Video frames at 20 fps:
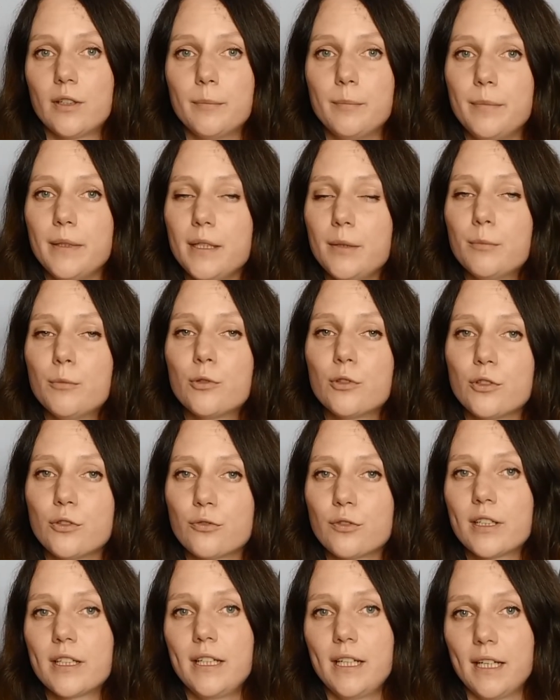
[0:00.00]
a bit more
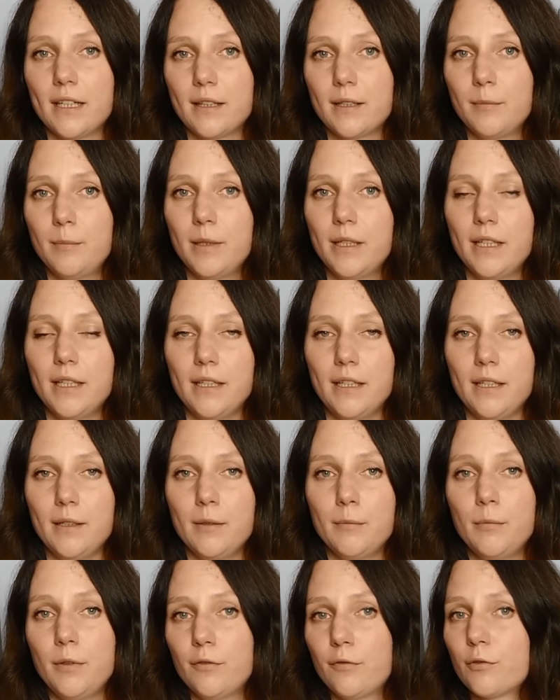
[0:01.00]
tricky at the
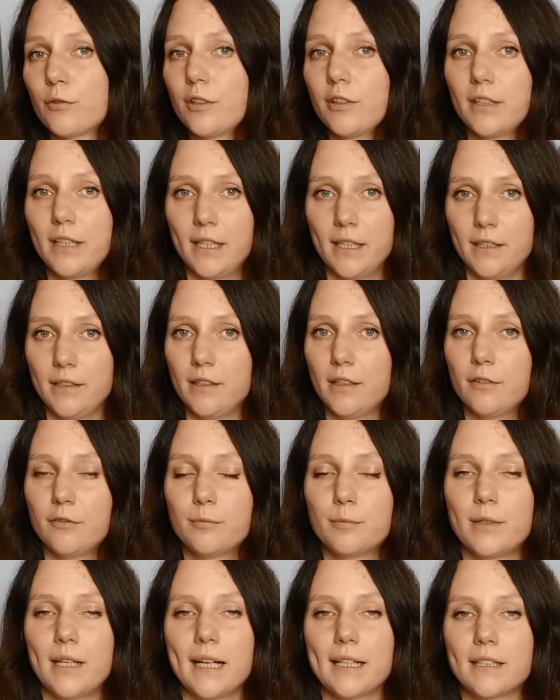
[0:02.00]
beginning before you get enough
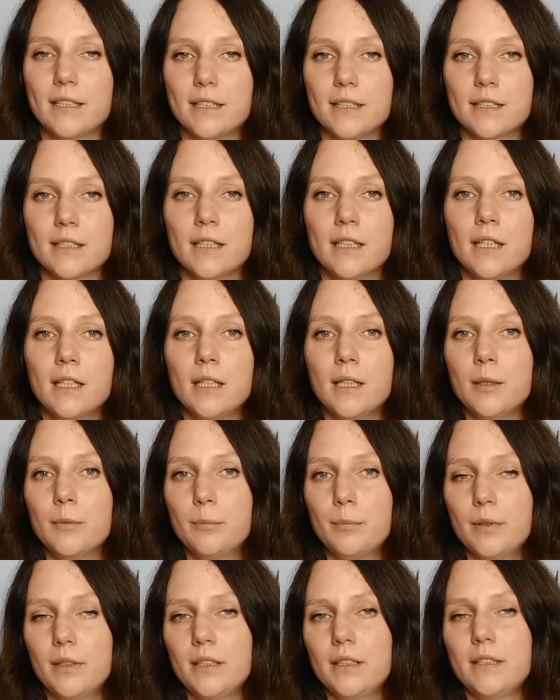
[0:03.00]
practice,
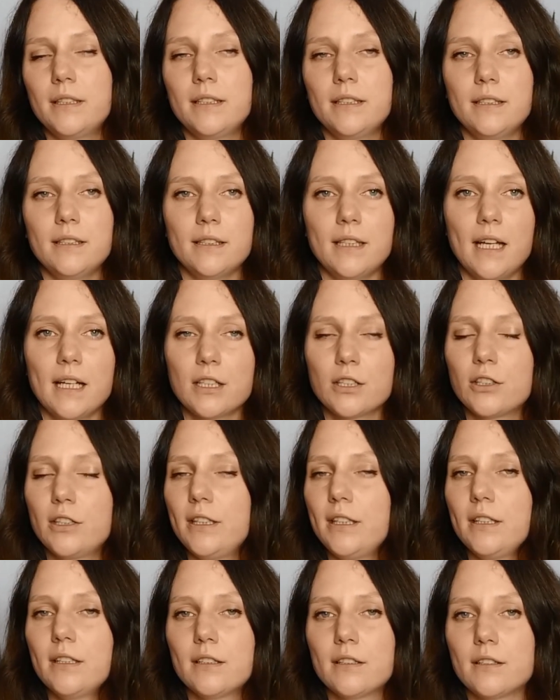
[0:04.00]
but it actually
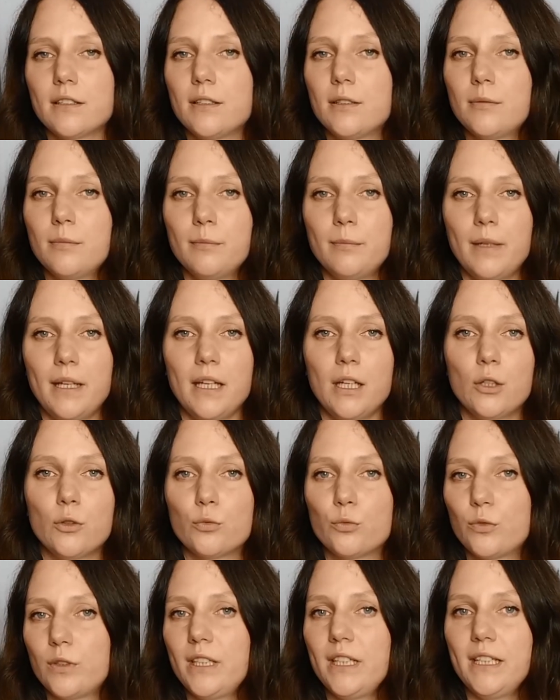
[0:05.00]
doesn't make
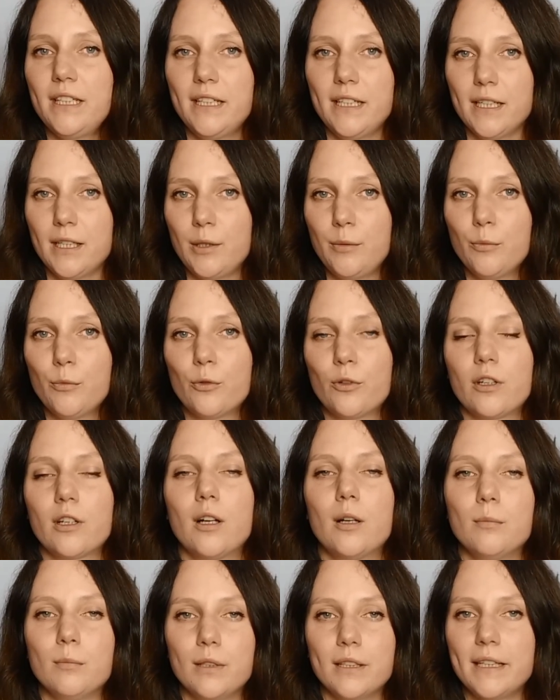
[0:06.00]
reading any more
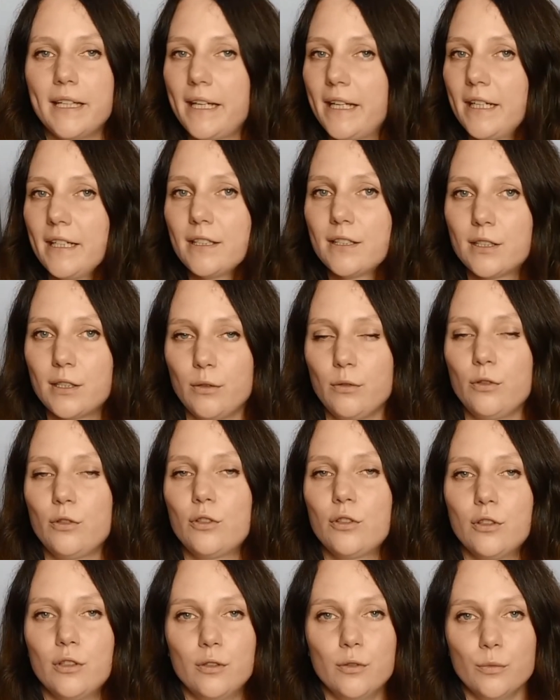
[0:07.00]
complicated, so you
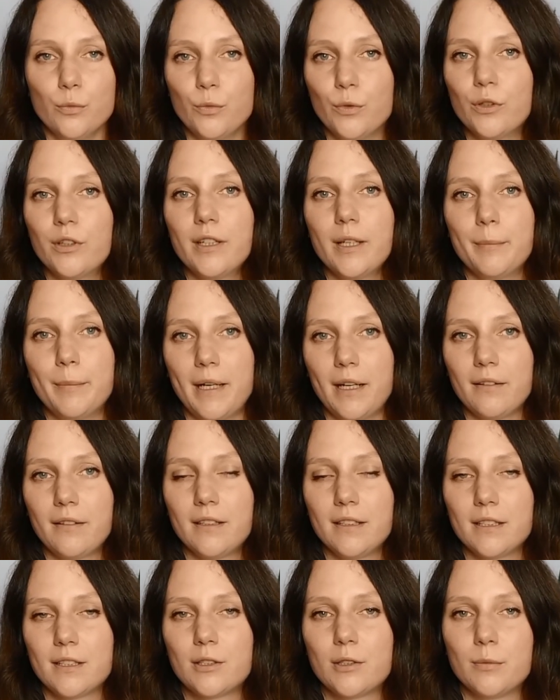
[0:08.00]
shouldn't worry about
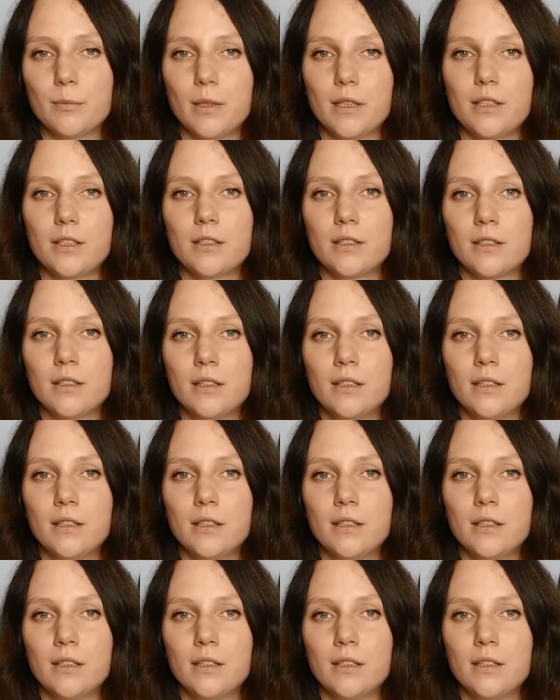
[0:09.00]
this too much.